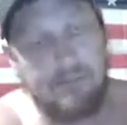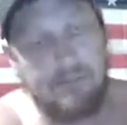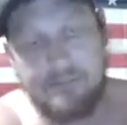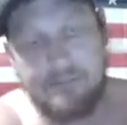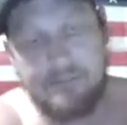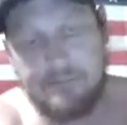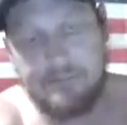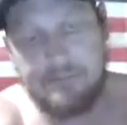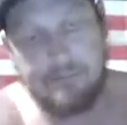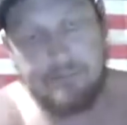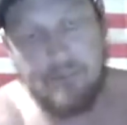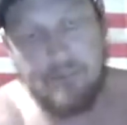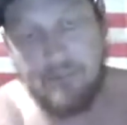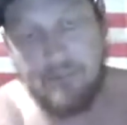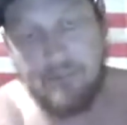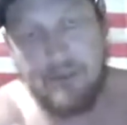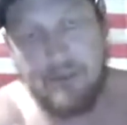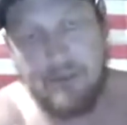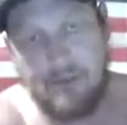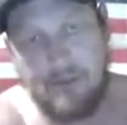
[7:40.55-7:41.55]
No mention
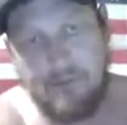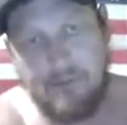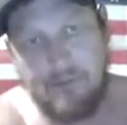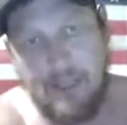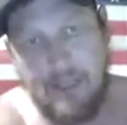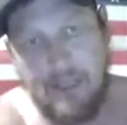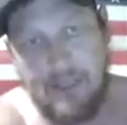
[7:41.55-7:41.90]
of tanks or